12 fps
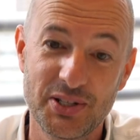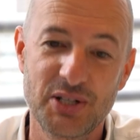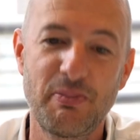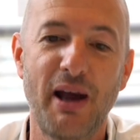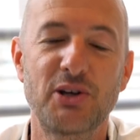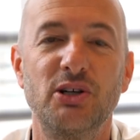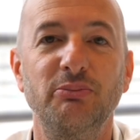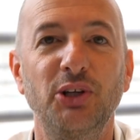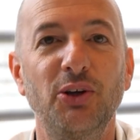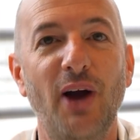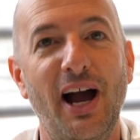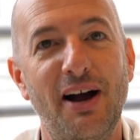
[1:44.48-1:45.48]
of the spectrum,
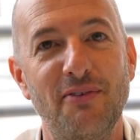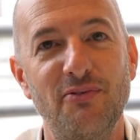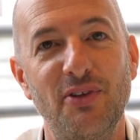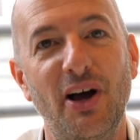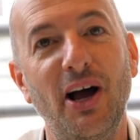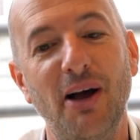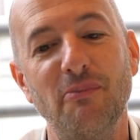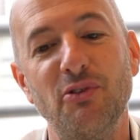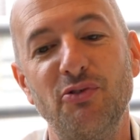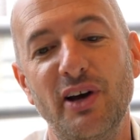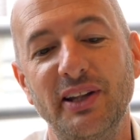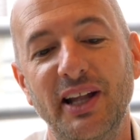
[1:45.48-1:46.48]
you have the
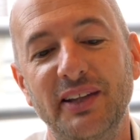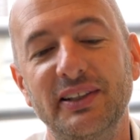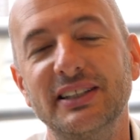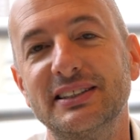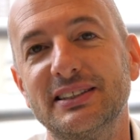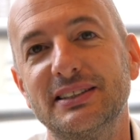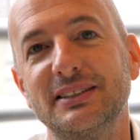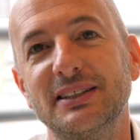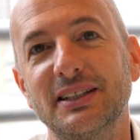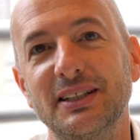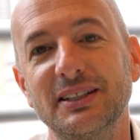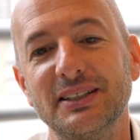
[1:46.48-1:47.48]

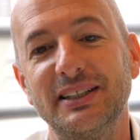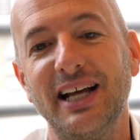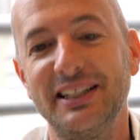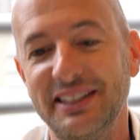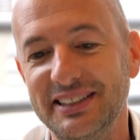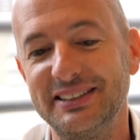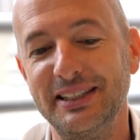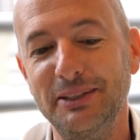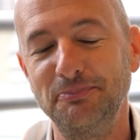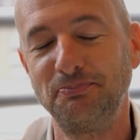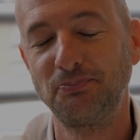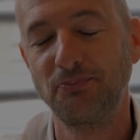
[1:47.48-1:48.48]
Fernández candidacy.